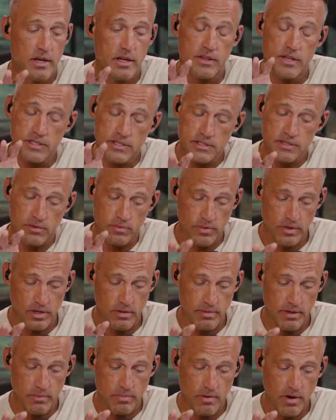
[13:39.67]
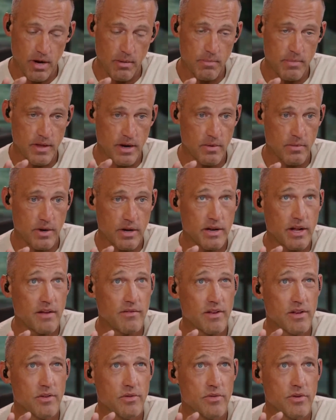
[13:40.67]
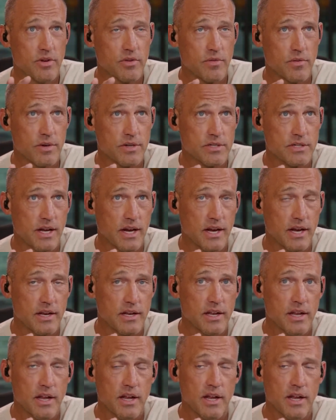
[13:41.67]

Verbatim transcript: This is a really big problem that I want to dive into just for a second.